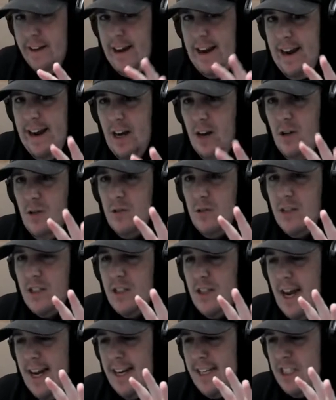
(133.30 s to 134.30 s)
it looks
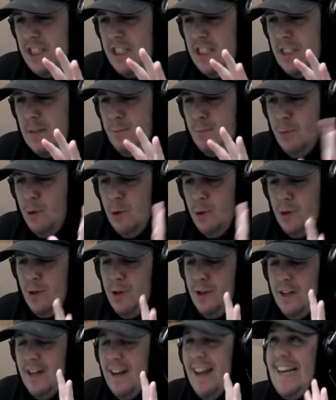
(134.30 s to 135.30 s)
like she's put
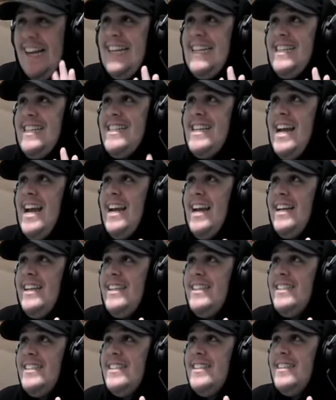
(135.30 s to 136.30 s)
you in like a
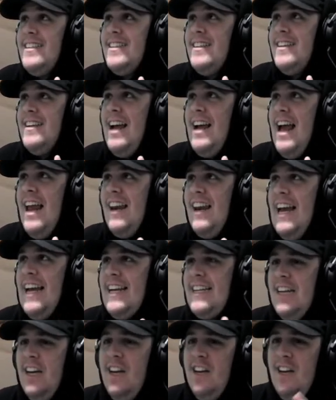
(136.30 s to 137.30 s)
daze and
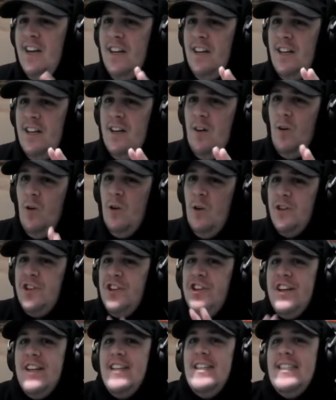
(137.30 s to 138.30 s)
like all
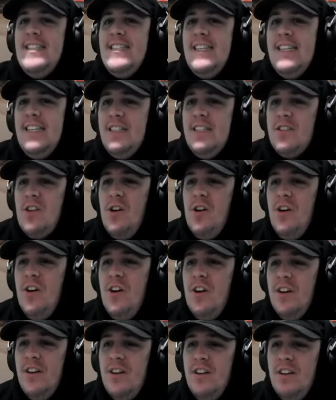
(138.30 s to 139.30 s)
you can see is
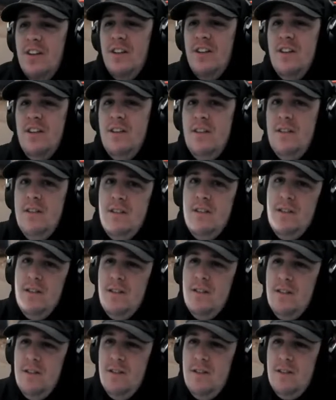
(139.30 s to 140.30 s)
her. We
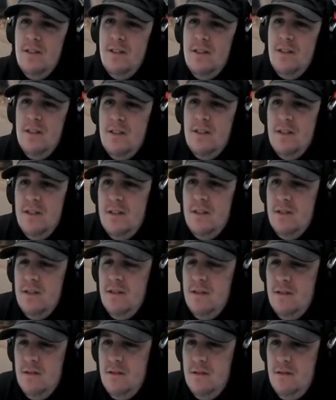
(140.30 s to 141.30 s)
would
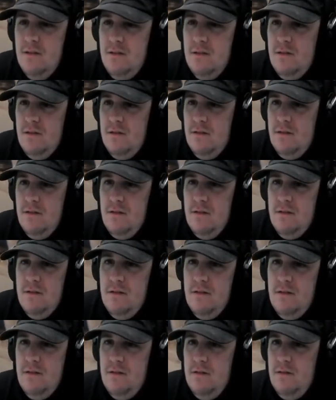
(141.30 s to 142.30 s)

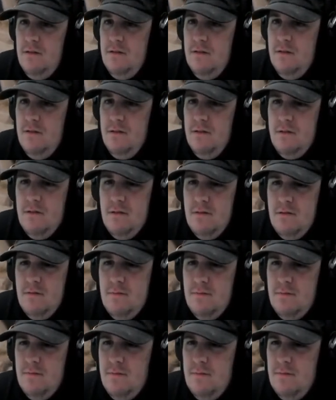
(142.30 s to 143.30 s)
never
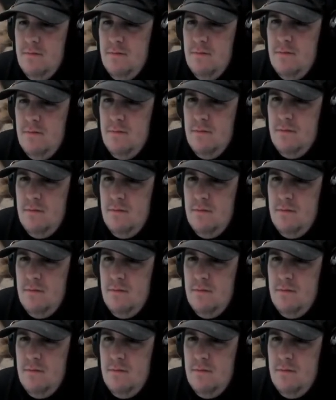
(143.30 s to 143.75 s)
let this